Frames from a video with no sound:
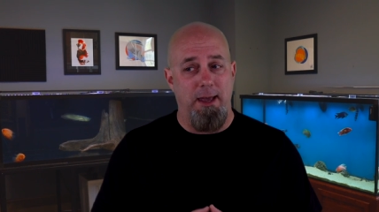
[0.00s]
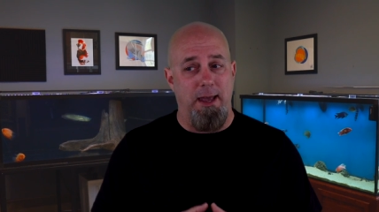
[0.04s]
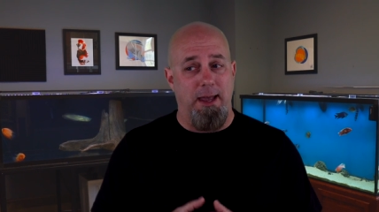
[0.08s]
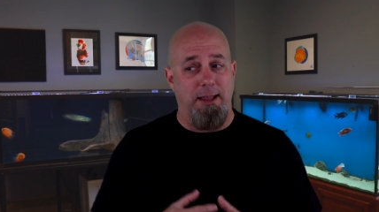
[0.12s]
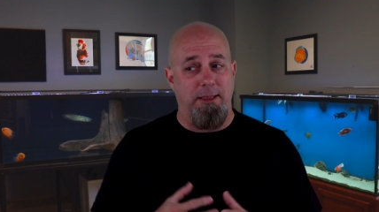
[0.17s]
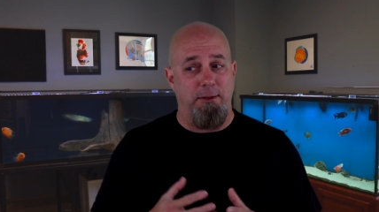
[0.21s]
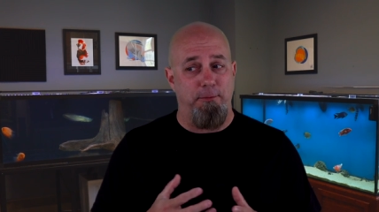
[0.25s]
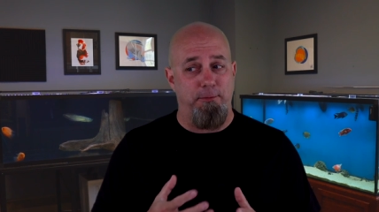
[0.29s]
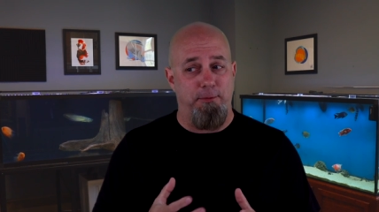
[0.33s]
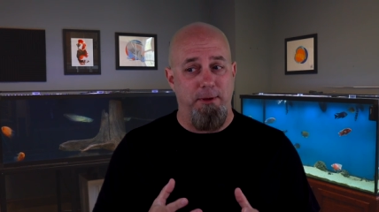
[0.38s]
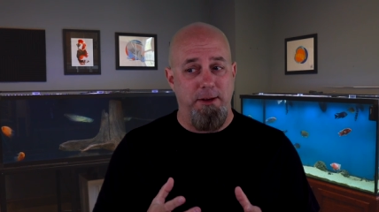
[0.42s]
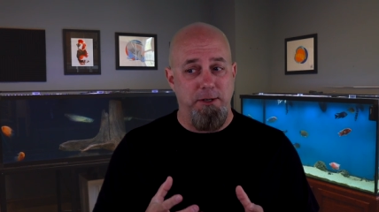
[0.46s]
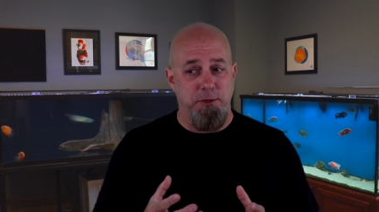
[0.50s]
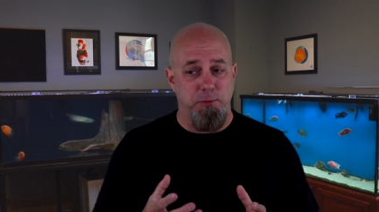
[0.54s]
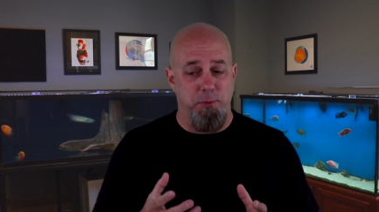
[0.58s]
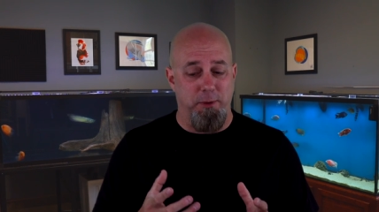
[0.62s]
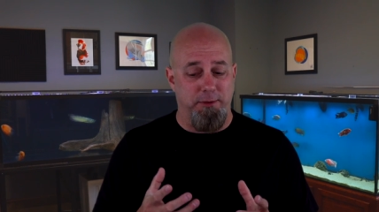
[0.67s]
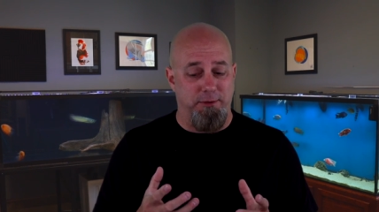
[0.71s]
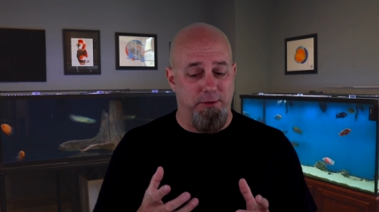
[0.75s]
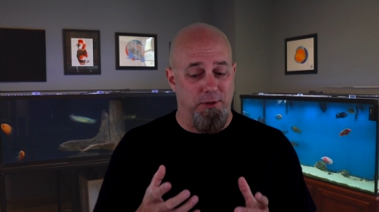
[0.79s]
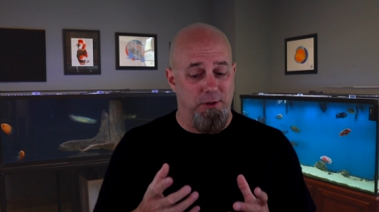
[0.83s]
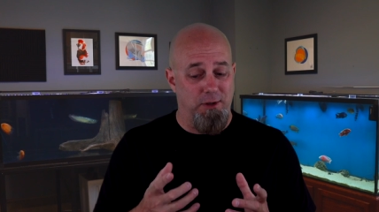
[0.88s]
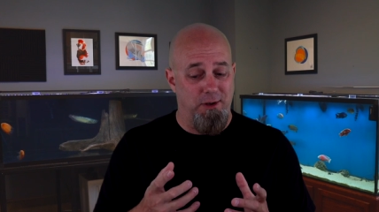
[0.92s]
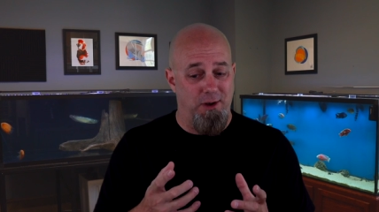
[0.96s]
And the fish
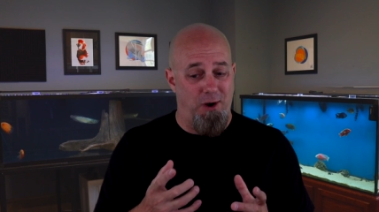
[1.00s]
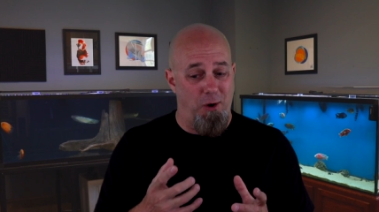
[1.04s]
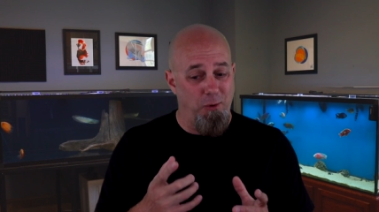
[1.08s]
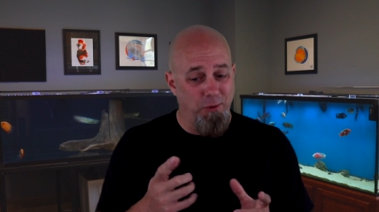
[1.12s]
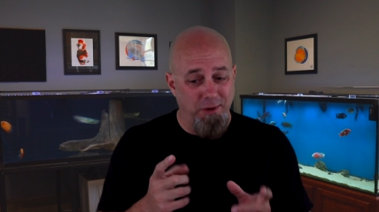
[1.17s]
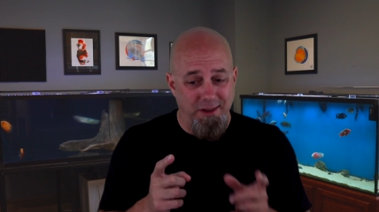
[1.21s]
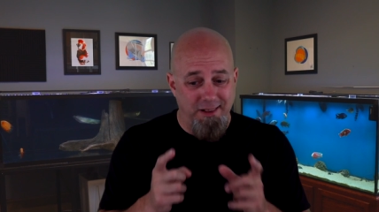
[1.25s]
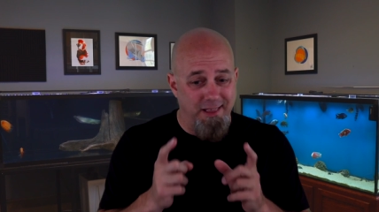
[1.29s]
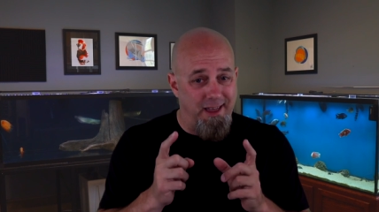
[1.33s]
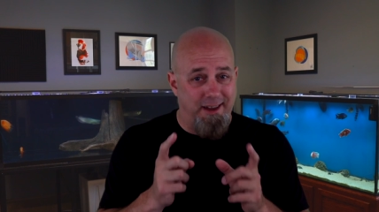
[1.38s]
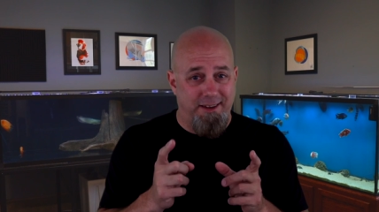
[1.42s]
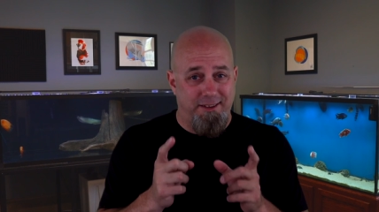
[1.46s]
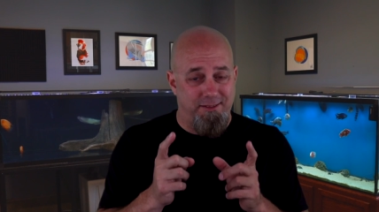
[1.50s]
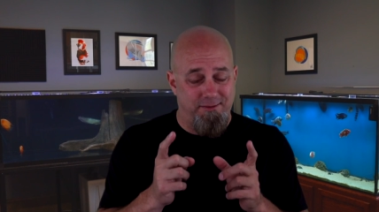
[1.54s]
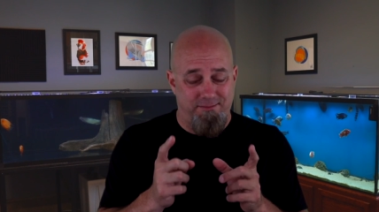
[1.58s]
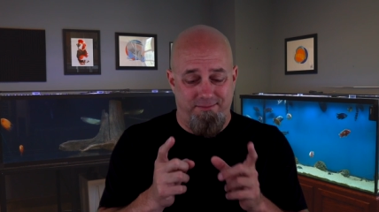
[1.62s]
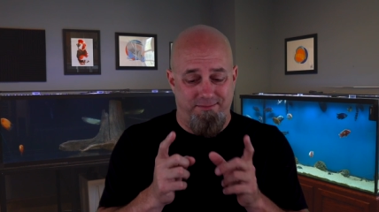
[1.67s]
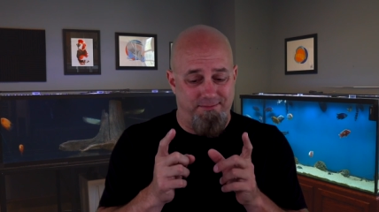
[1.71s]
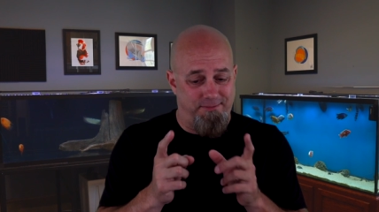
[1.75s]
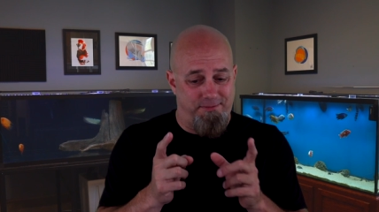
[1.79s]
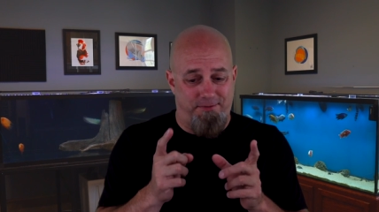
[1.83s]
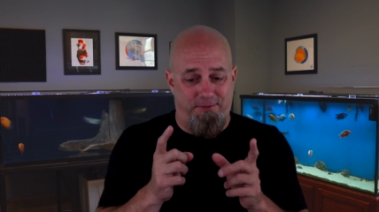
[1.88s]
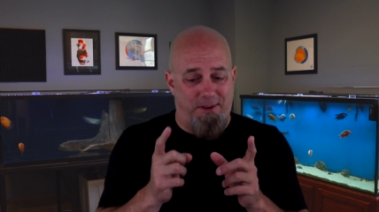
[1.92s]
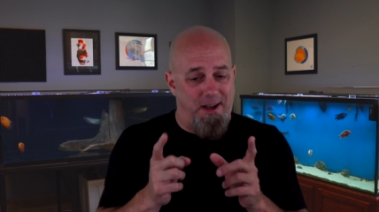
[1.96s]
was only like
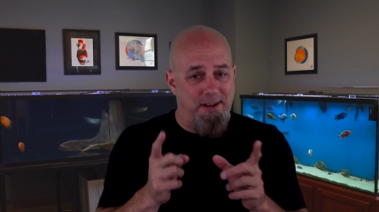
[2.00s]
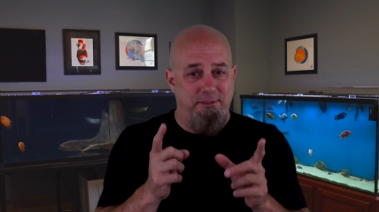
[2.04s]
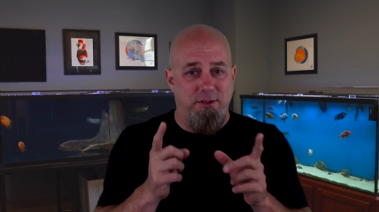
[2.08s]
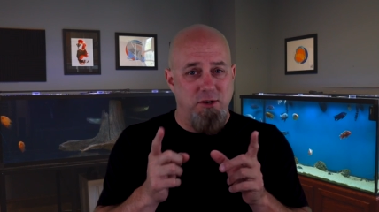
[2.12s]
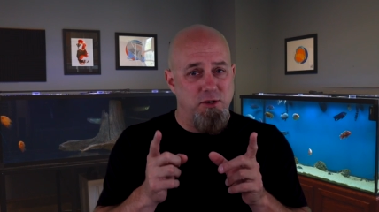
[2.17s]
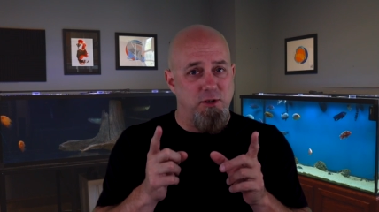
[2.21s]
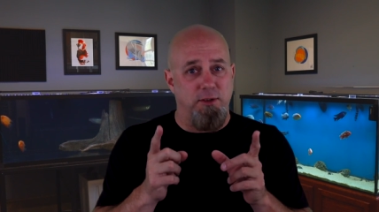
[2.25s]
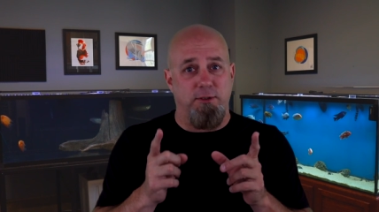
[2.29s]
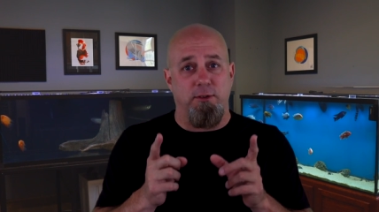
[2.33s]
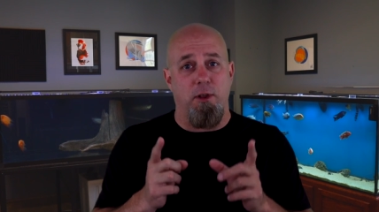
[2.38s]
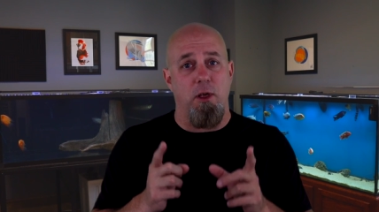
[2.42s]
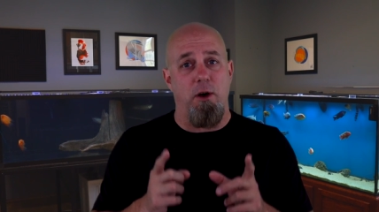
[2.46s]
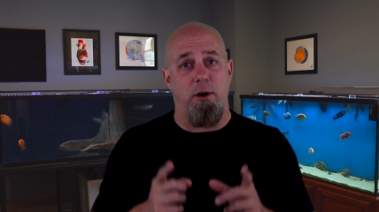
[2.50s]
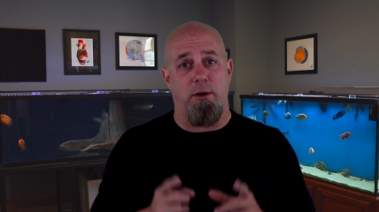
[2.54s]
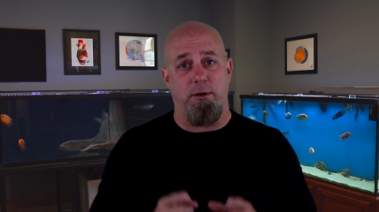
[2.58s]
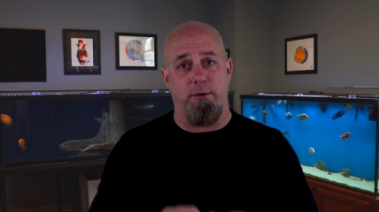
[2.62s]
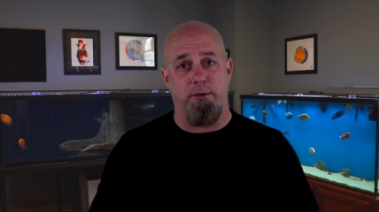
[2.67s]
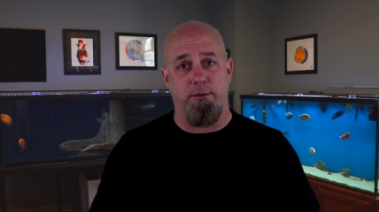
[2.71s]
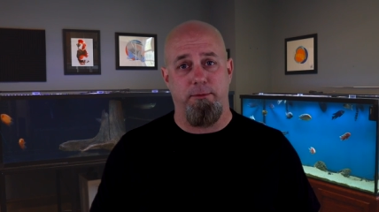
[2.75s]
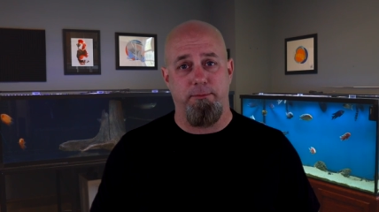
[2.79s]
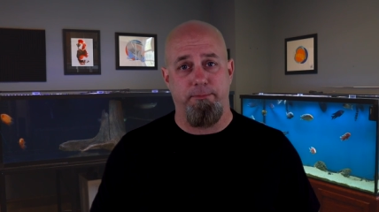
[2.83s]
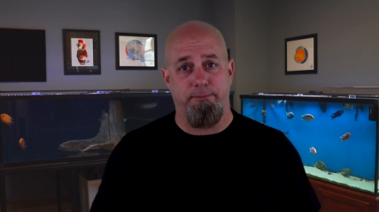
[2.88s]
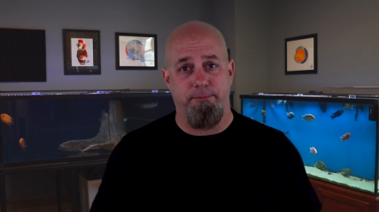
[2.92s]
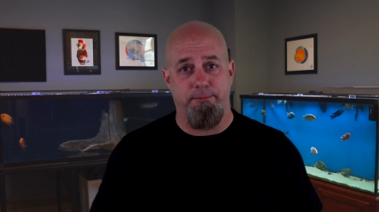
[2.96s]
5 inches
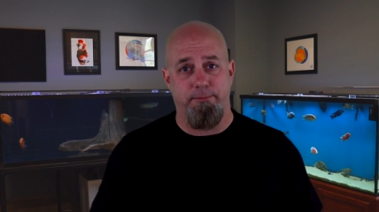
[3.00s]
long.